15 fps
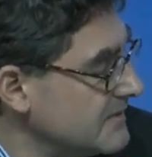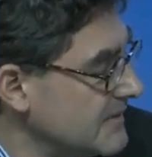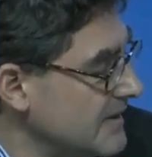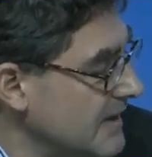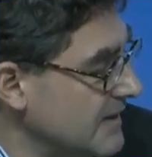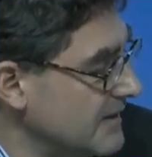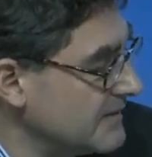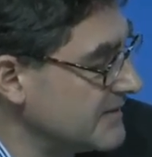
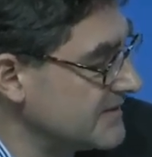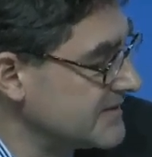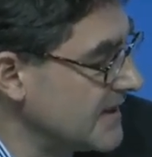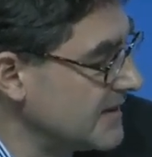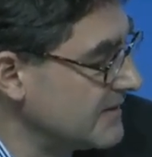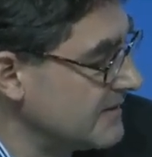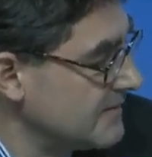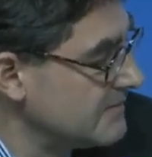uh,
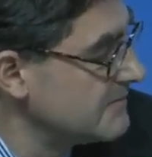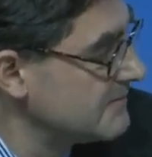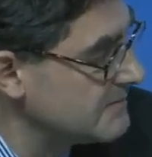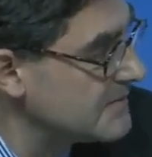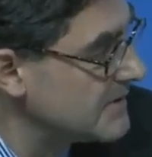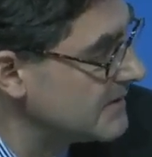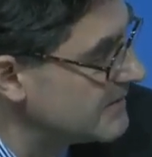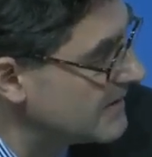dissent?
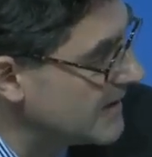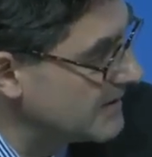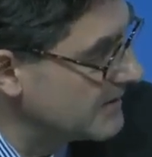And